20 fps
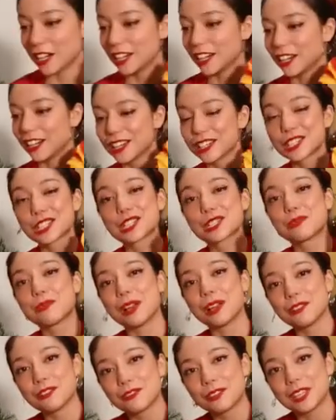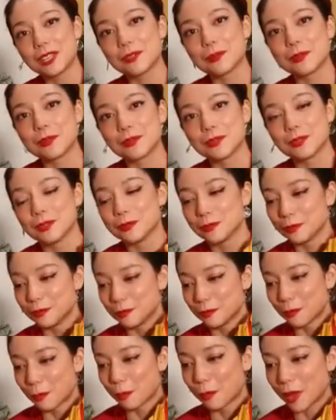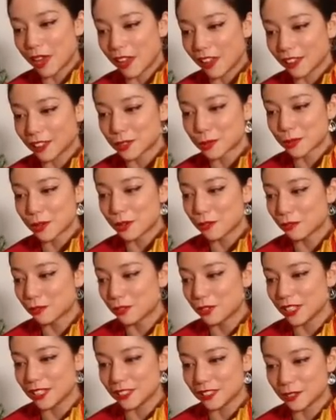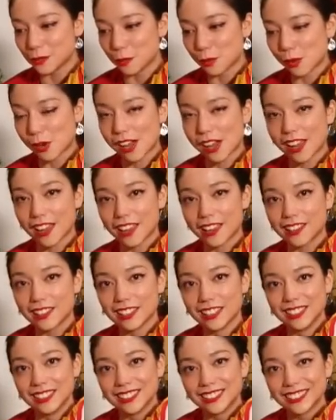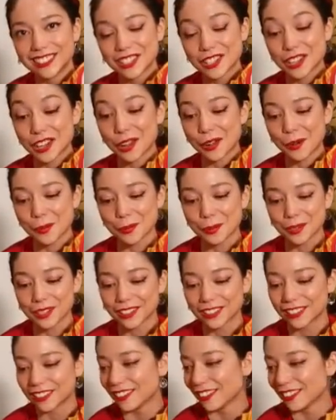here. It's 12 feet big, 12 feet wide. Should I open it?